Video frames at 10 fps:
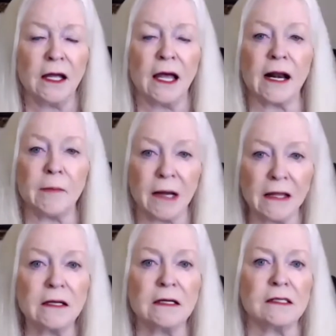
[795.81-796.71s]
And I
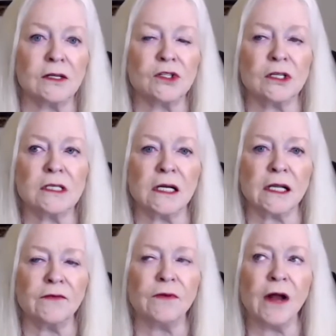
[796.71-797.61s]
made the decision to
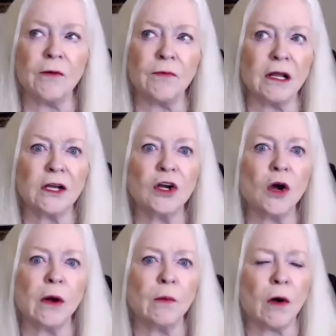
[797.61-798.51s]
leave, not really
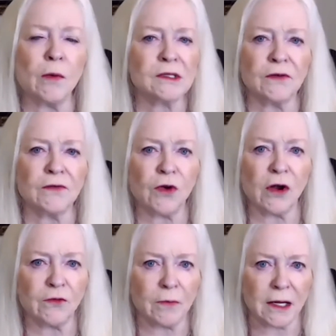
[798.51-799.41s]
knowing what was in
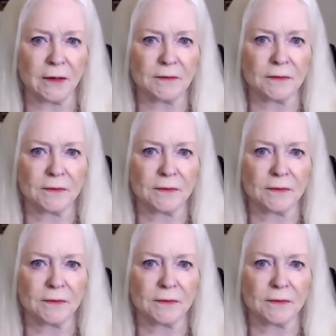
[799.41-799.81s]
front of me.